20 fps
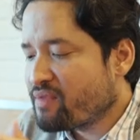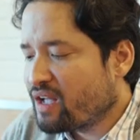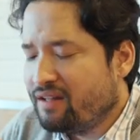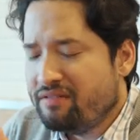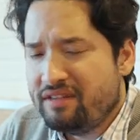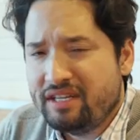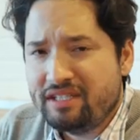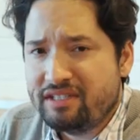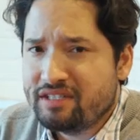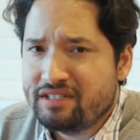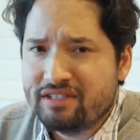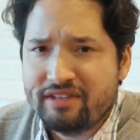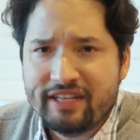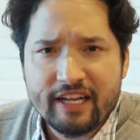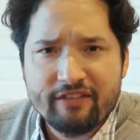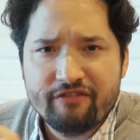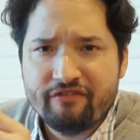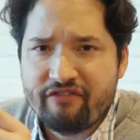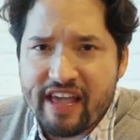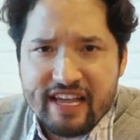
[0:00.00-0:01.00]
And this isn't
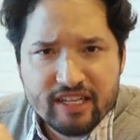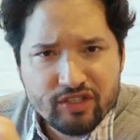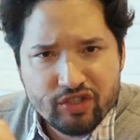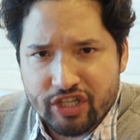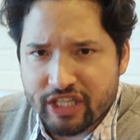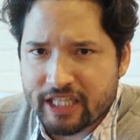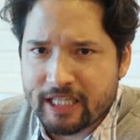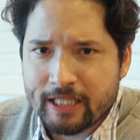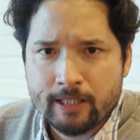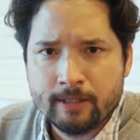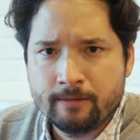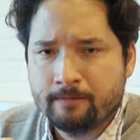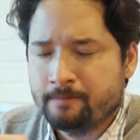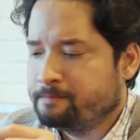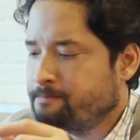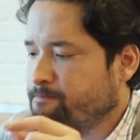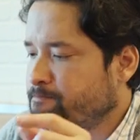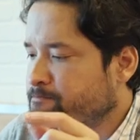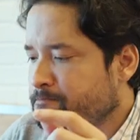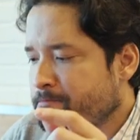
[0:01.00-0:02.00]
that fake
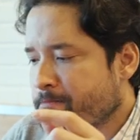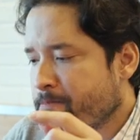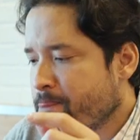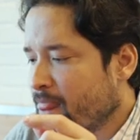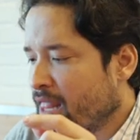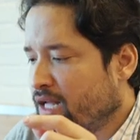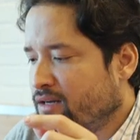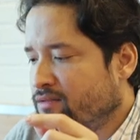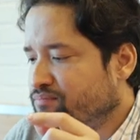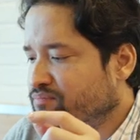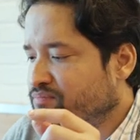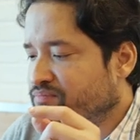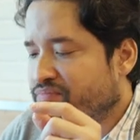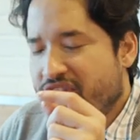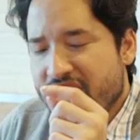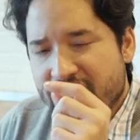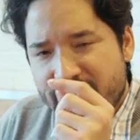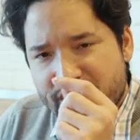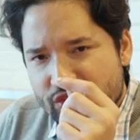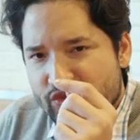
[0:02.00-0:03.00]
chicken.
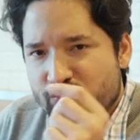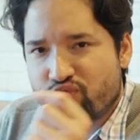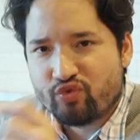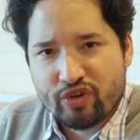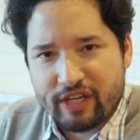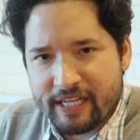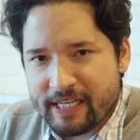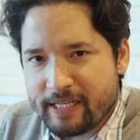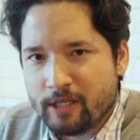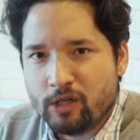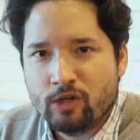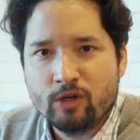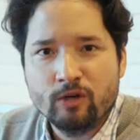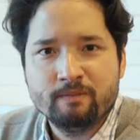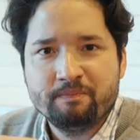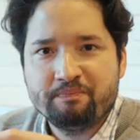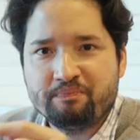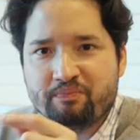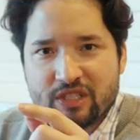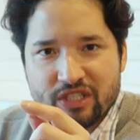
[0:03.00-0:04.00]
This is real
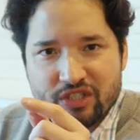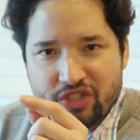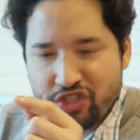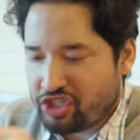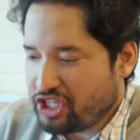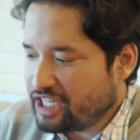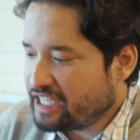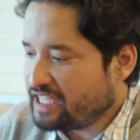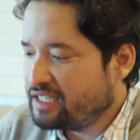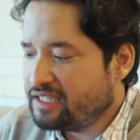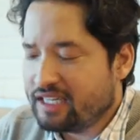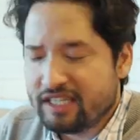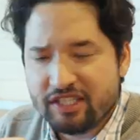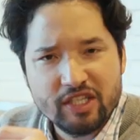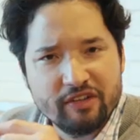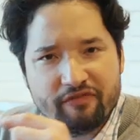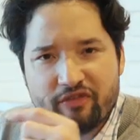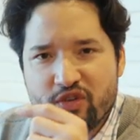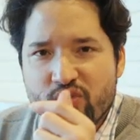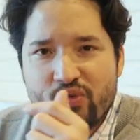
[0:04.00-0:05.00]
chicken, as
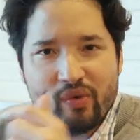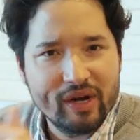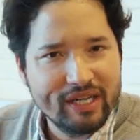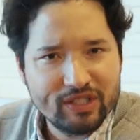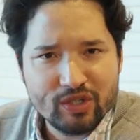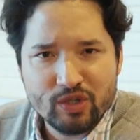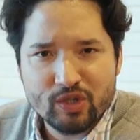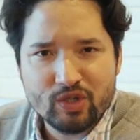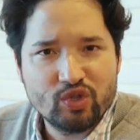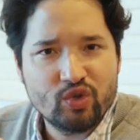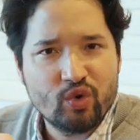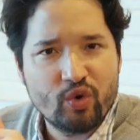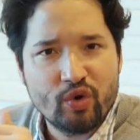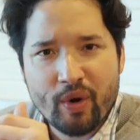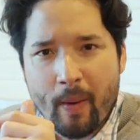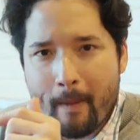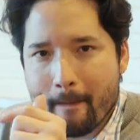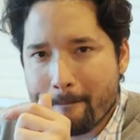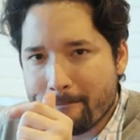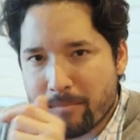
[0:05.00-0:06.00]
if you went to the
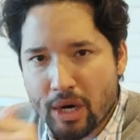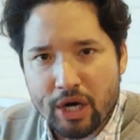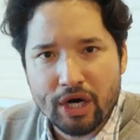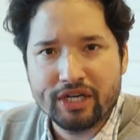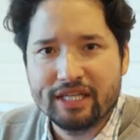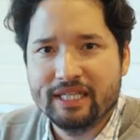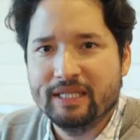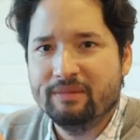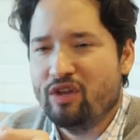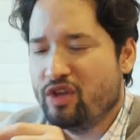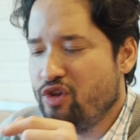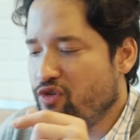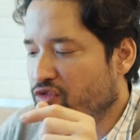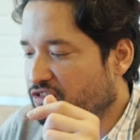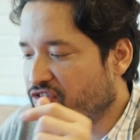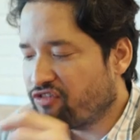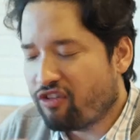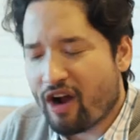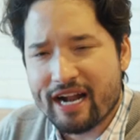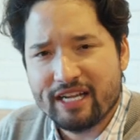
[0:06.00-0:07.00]
store and bought it and you
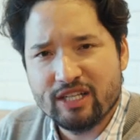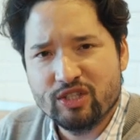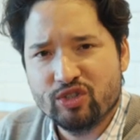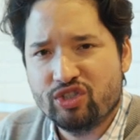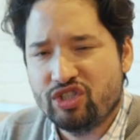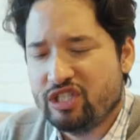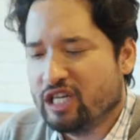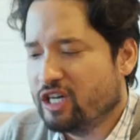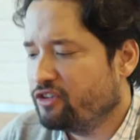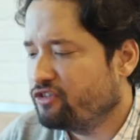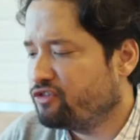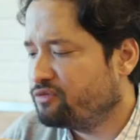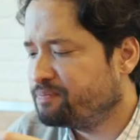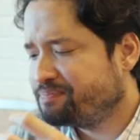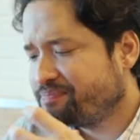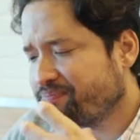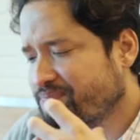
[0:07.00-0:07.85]
fried it yourself.